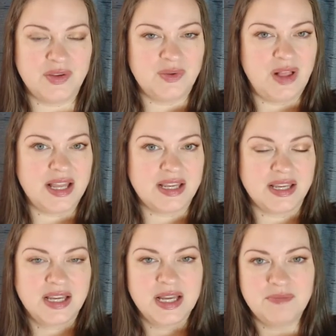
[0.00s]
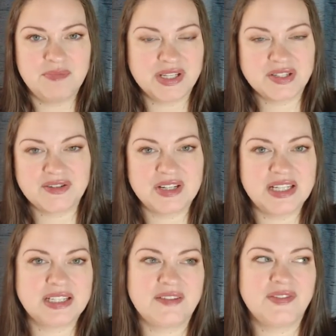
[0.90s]
if you like
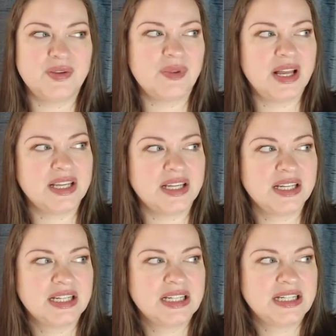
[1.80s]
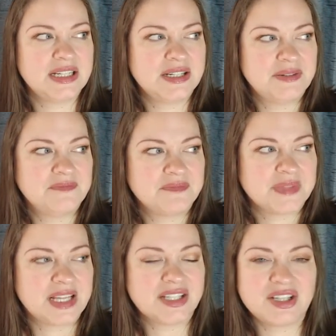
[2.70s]
mysteries, if you like
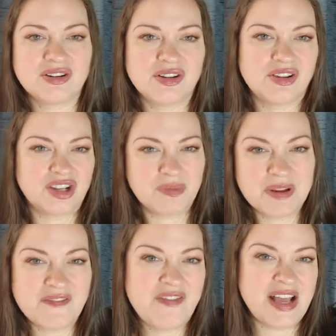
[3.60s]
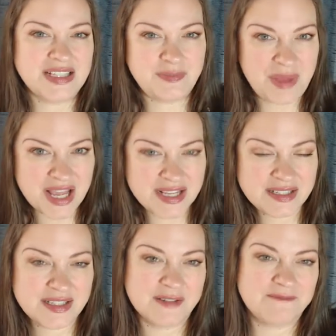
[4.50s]
things that are a little bit fast
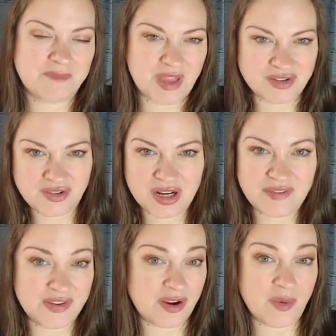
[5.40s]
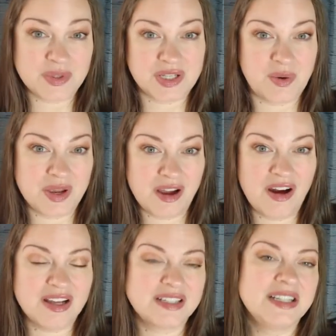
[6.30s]
paced and, and trying to figure out what's going
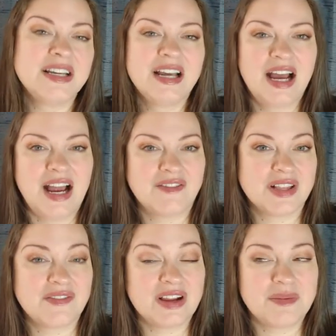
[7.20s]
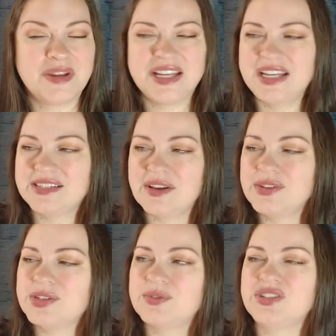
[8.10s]
on, I really recommend it. He's
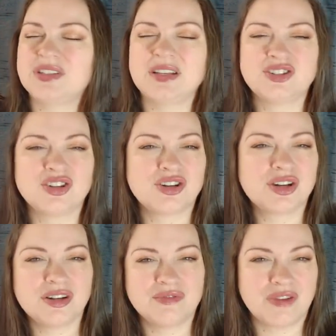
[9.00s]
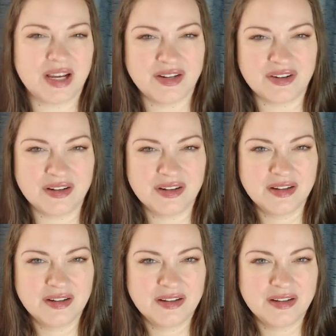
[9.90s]
also just such a good writer,
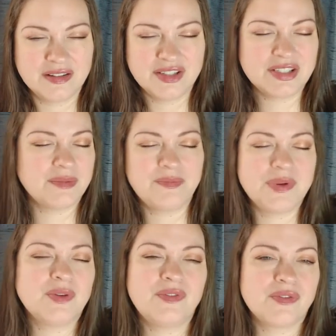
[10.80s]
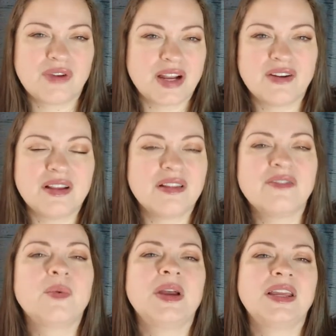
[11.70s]
just a beautiful writer. I
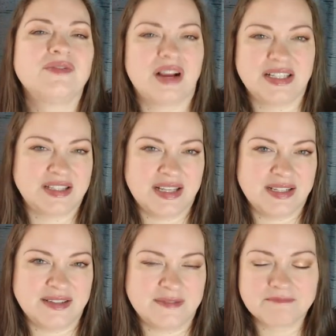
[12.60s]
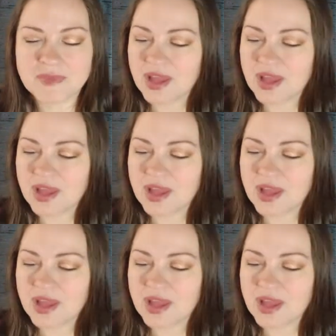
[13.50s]
love the way he writes things.